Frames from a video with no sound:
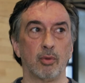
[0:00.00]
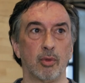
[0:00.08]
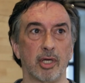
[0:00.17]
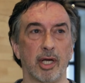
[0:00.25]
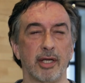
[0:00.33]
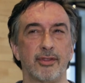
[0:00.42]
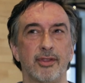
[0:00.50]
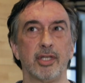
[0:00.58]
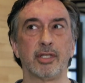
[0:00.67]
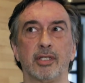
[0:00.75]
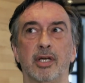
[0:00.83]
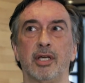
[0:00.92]
Well, I
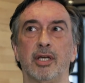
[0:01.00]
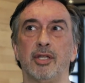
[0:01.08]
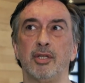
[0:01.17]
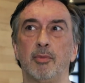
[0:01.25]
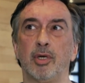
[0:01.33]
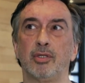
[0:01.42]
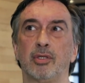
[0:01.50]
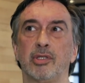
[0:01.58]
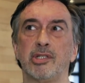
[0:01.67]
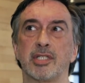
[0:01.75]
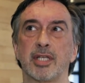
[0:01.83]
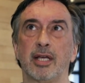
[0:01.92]
think the
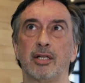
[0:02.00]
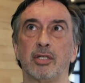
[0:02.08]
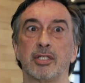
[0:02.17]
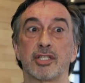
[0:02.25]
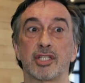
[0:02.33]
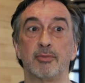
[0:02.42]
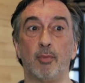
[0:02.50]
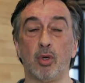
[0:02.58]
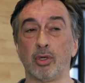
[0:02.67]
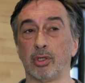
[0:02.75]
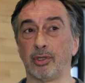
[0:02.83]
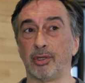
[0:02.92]
Mongolian saddle is
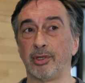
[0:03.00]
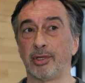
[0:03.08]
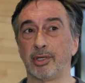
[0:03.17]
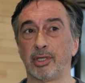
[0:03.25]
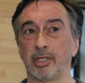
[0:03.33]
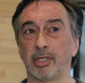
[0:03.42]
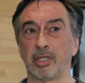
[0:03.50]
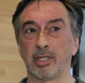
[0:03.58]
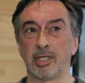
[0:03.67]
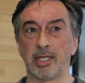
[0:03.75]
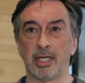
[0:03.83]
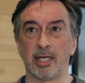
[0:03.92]
smaller
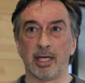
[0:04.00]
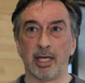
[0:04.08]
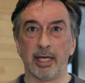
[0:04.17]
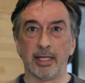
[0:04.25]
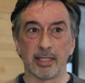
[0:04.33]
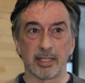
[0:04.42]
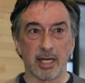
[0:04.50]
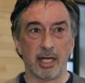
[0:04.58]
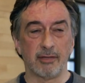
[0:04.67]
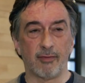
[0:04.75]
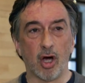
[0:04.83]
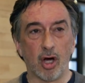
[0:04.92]
and it's
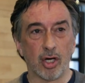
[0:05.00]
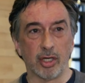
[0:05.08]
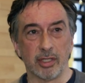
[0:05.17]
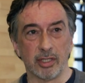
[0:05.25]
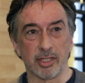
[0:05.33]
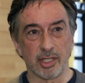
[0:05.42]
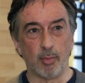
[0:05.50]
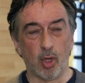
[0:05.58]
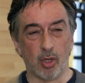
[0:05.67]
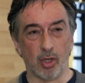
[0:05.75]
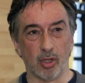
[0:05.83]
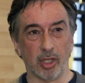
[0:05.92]
kind of hard and
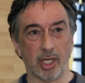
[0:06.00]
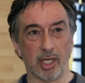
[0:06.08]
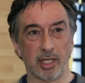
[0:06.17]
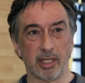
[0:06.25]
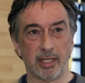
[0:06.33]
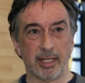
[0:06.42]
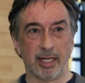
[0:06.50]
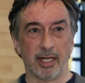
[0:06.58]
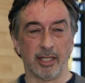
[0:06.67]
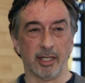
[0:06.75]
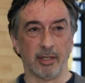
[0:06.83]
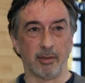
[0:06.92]
small.
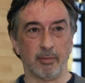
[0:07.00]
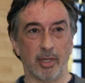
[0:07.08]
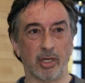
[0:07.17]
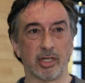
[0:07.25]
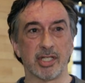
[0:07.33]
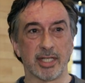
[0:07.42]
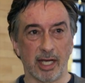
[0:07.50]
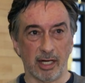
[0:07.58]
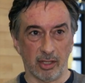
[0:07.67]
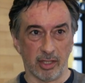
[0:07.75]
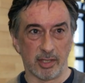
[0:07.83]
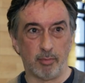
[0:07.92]
And the American
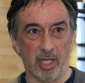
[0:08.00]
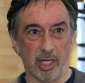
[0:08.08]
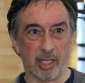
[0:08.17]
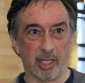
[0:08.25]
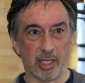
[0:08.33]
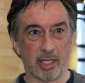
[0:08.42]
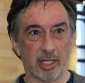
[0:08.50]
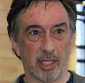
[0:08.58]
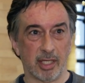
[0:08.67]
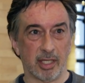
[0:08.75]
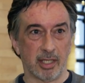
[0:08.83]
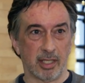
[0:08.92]
saddle is big,
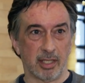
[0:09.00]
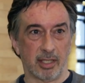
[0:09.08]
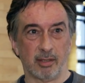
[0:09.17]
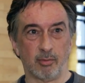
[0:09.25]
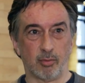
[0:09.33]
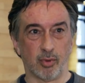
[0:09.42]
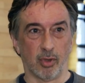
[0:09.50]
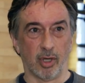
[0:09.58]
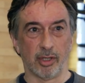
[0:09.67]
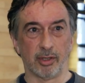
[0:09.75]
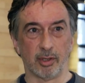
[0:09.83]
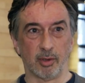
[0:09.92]

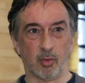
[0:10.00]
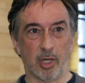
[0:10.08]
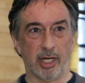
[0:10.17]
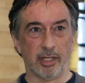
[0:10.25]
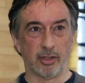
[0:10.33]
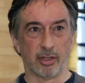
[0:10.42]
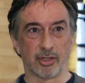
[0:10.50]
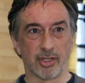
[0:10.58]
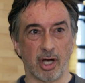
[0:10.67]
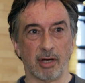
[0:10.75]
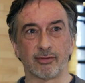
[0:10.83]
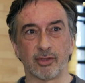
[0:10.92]
broader, wider,
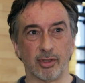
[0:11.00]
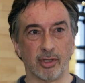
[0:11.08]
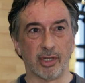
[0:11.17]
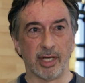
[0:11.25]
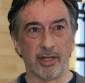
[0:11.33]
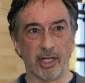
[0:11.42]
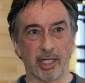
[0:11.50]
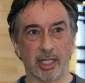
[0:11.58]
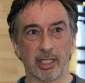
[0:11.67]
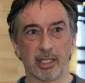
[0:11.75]
softer, I think.